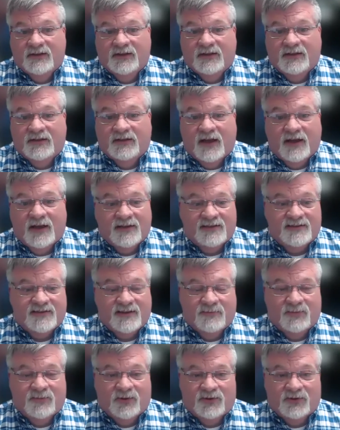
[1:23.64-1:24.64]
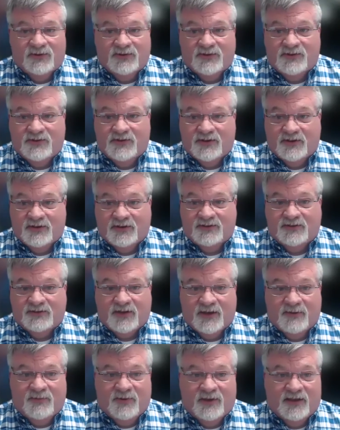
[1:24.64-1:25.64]
not as simple as just
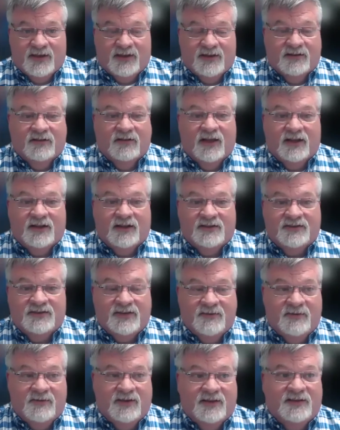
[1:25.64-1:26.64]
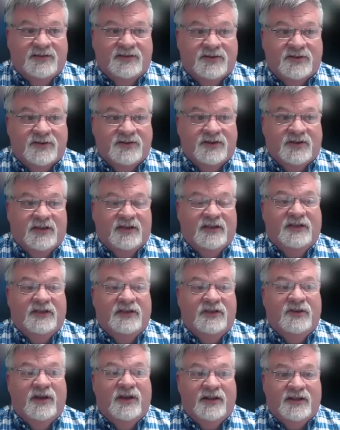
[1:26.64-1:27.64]
typing in galactosemia and searching it.
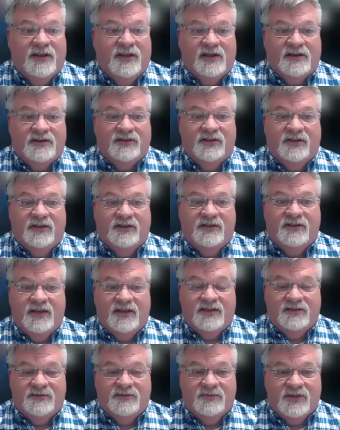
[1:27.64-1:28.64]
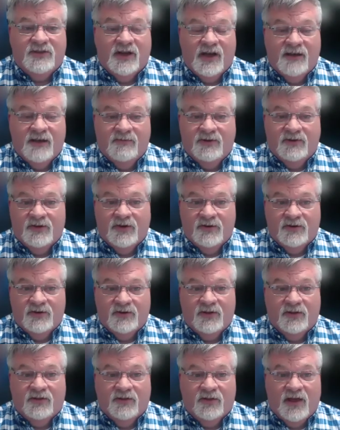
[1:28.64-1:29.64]
You had to actually take some time and go to
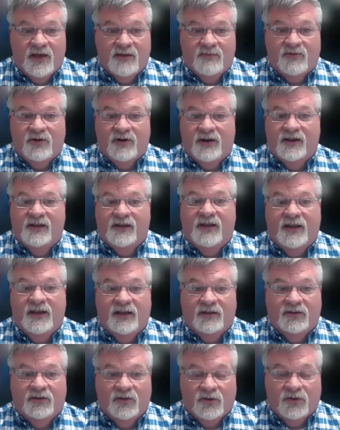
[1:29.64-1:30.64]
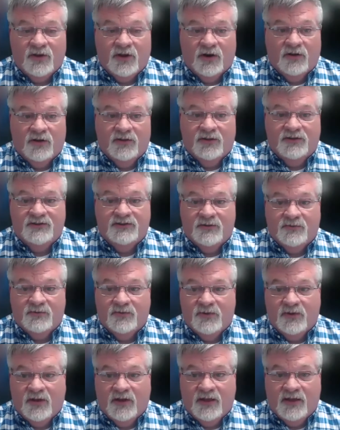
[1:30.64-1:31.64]
the library and look at all this
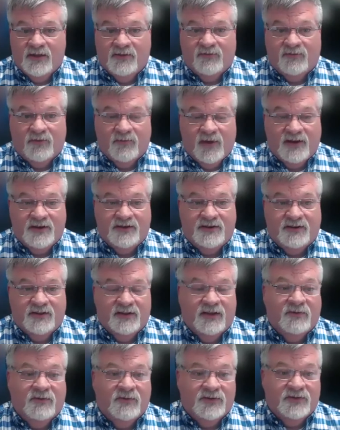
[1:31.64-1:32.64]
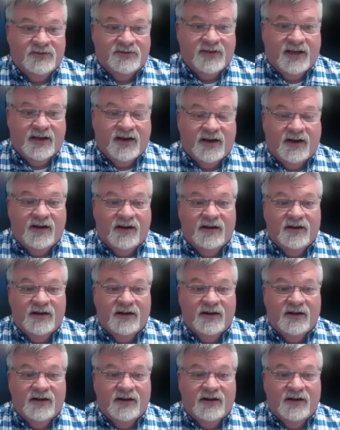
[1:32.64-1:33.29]
information that was there.